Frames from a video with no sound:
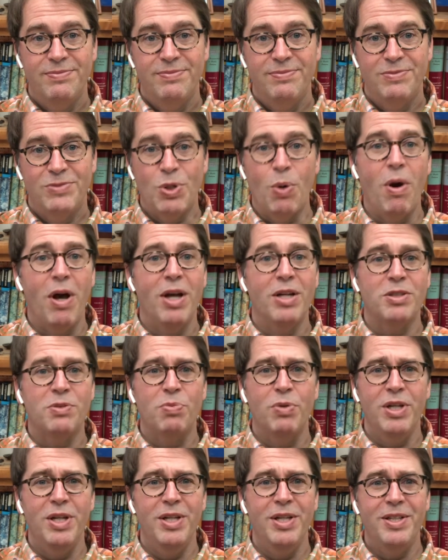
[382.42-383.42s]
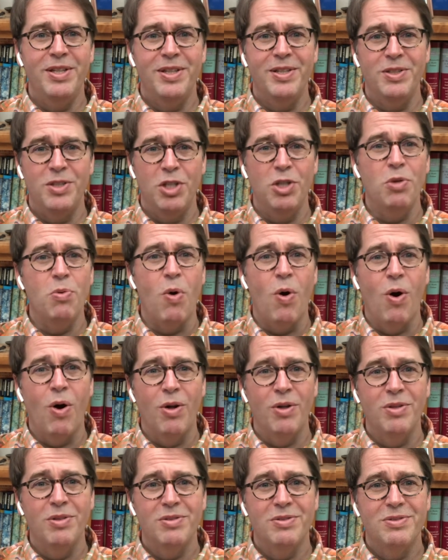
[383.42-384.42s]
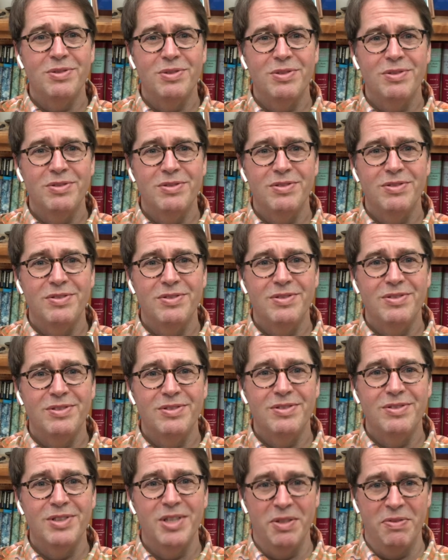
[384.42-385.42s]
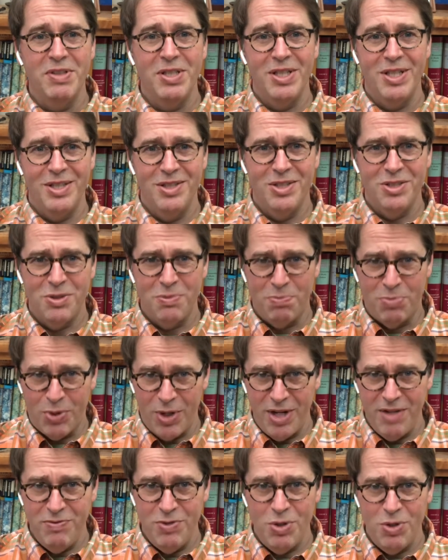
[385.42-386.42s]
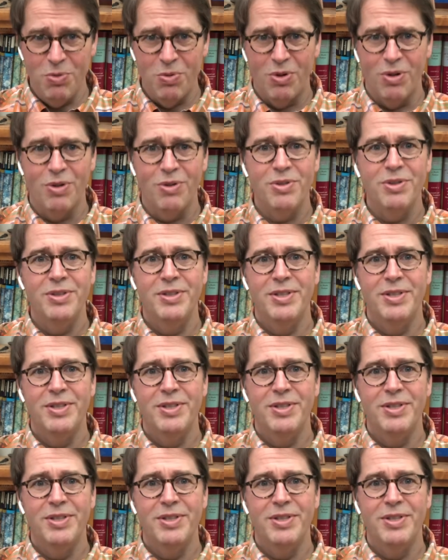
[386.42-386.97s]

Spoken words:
So as we continue on living in this brave new world,